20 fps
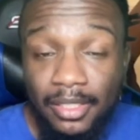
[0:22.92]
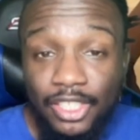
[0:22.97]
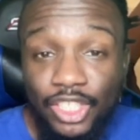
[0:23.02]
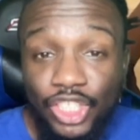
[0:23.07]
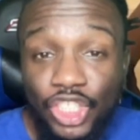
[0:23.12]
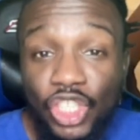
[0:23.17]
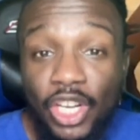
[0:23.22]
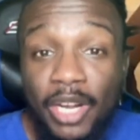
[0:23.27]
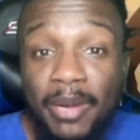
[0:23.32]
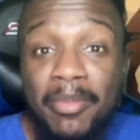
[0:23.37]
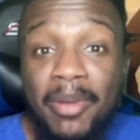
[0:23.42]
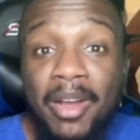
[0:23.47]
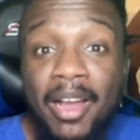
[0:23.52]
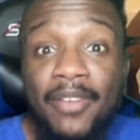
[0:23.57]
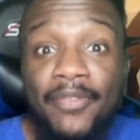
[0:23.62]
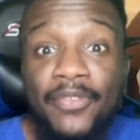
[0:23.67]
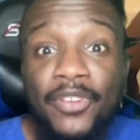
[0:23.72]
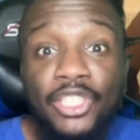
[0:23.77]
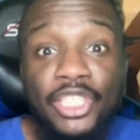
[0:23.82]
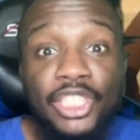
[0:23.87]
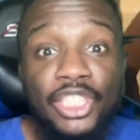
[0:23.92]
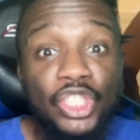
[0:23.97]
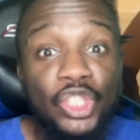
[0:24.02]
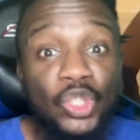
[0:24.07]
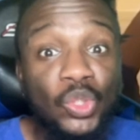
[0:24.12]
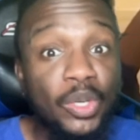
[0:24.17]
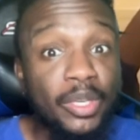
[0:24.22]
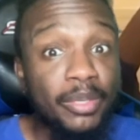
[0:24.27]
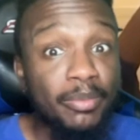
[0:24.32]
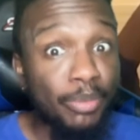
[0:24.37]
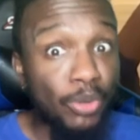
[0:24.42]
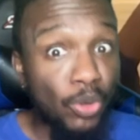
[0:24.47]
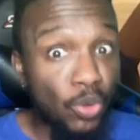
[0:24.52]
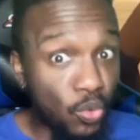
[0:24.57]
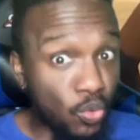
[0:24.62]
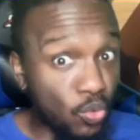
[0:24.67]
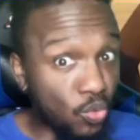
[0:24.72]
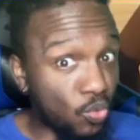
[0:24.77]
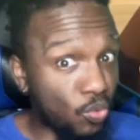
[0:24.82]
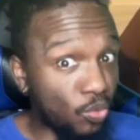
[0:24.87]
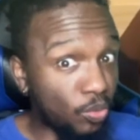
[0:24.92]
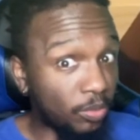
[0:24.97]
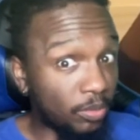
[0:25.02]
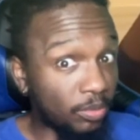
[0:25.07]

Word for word: Draymond versus Jordan Poole.